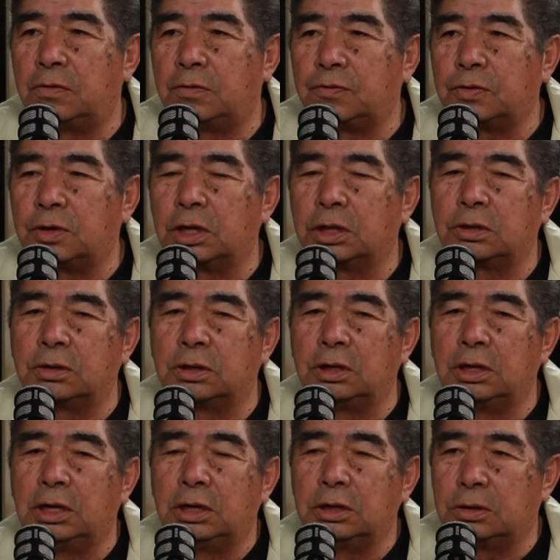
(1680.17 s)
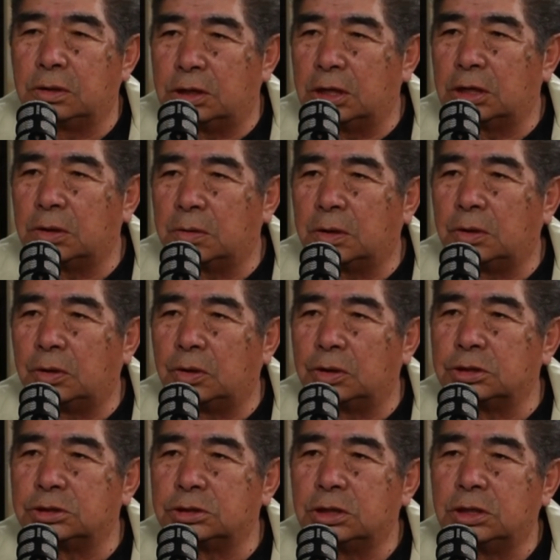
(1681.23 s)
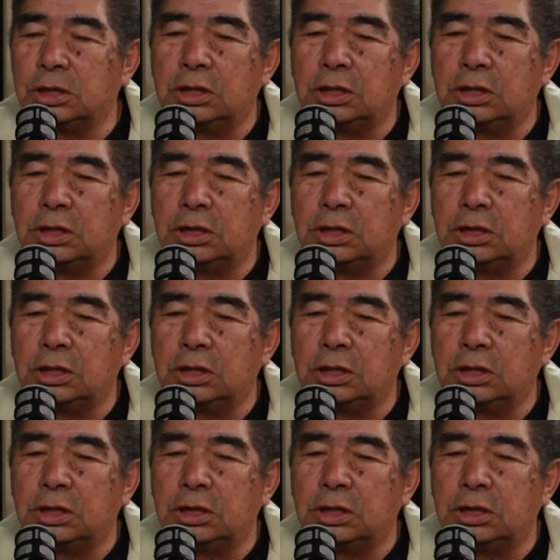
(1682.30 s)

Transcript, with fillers: forget to, to take the cross.